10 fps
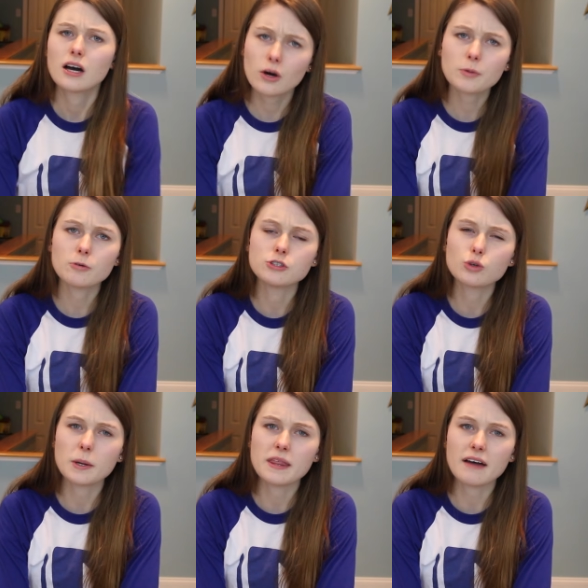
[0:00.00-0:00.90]
Hope you
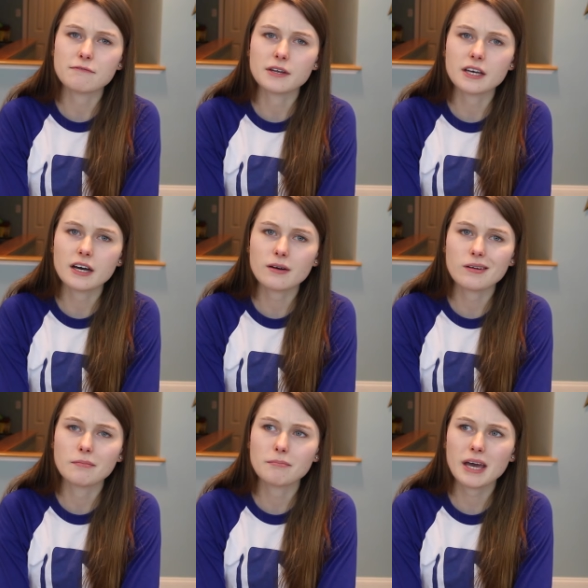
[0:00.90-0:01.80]
enjoyed that video.
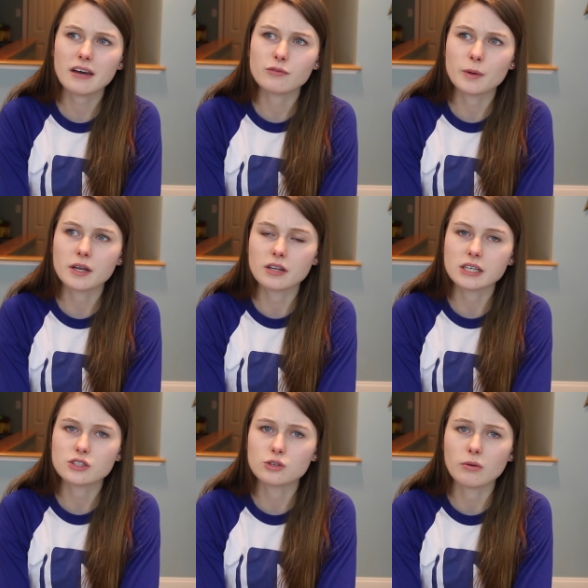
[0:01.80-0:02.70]
It may have been like
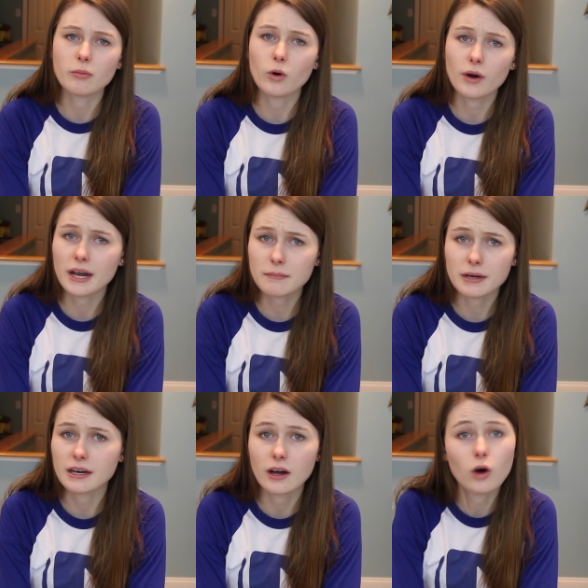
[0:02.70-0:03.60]
super boring,
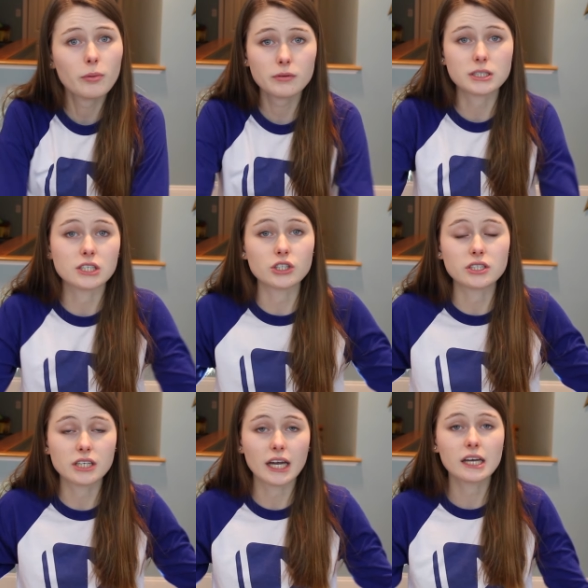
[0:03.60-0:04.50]
but hope it was
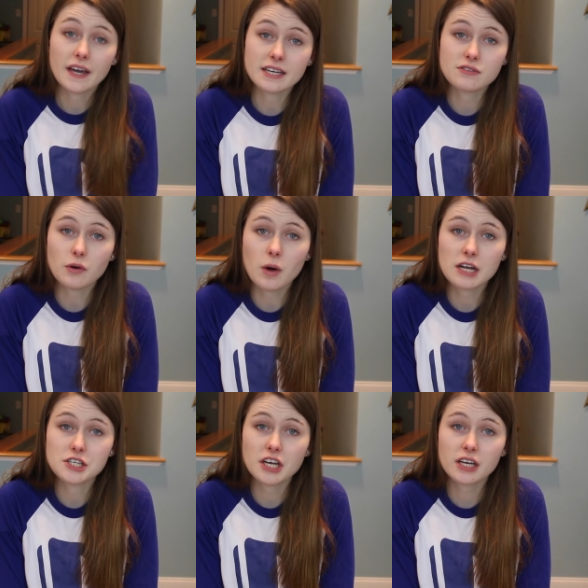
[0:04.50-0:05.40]
interesting. Thanks for
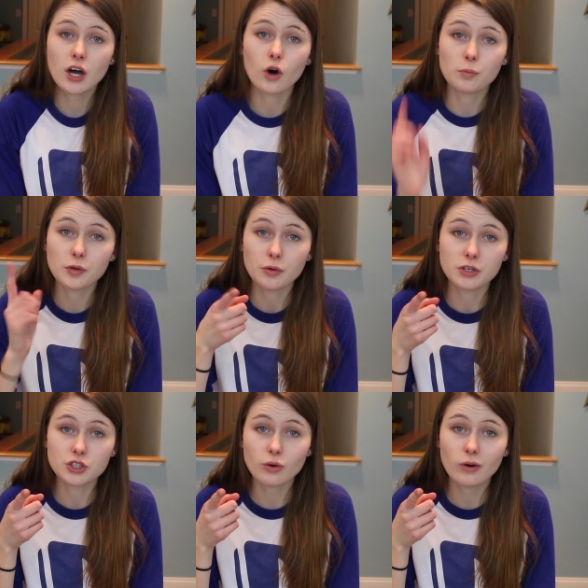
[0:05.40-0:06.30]
watching, hope you
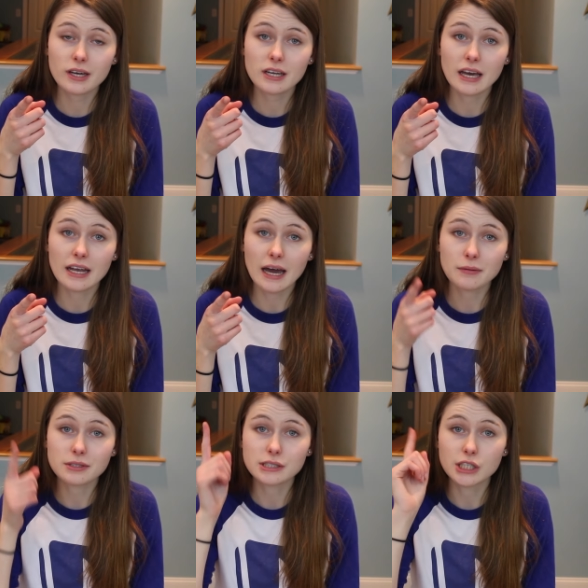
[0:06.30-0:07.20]
enjoyed, and I
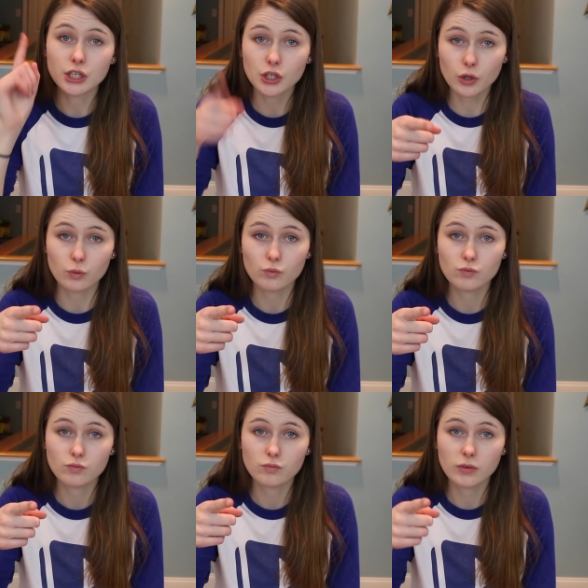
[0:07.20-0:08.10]
will see you
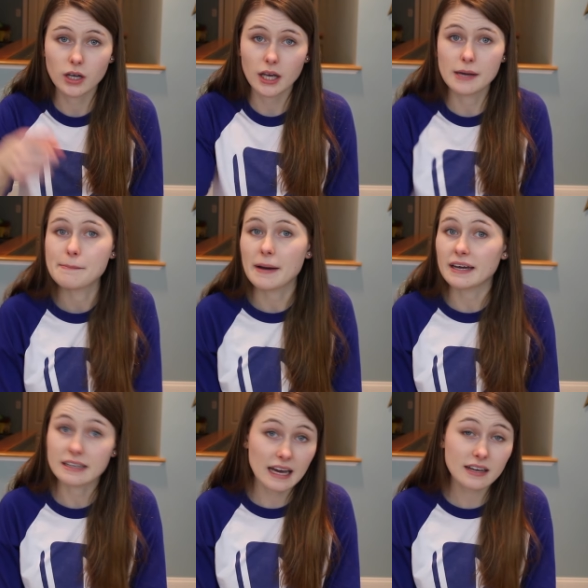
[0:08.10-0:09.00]
in my
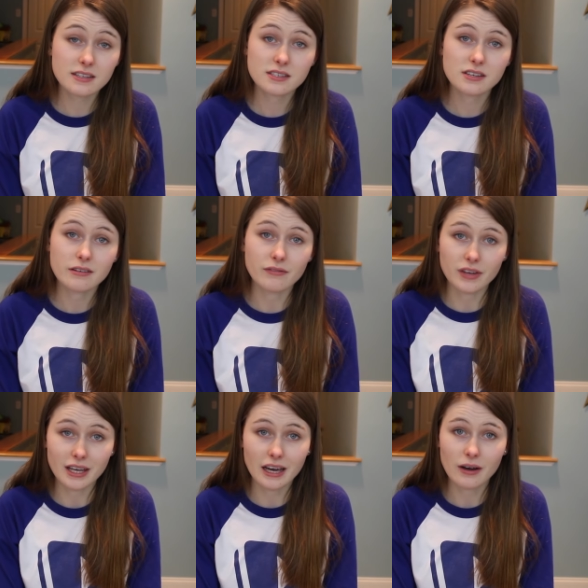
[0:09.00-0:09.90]
next
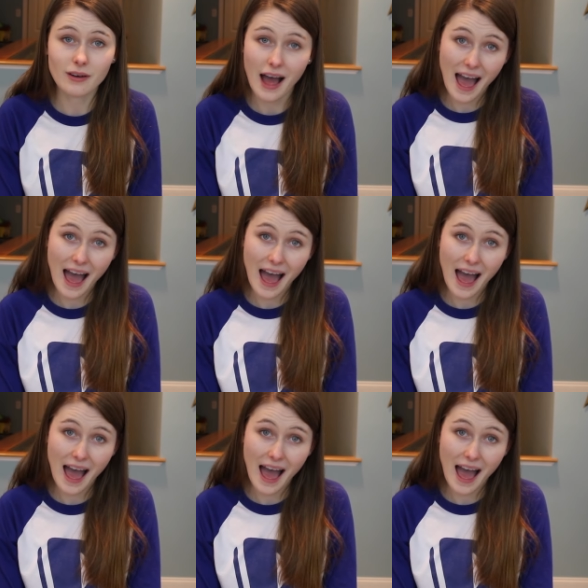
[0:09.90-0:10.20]
video.